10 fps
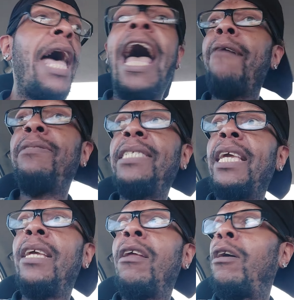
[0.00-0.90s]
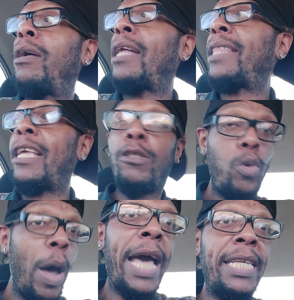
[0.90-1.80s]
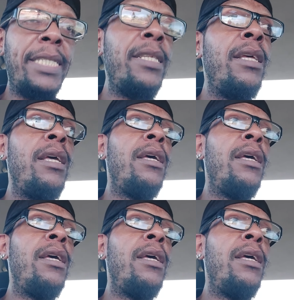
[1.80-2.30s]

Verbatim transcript: I've seen, uh, I think twice,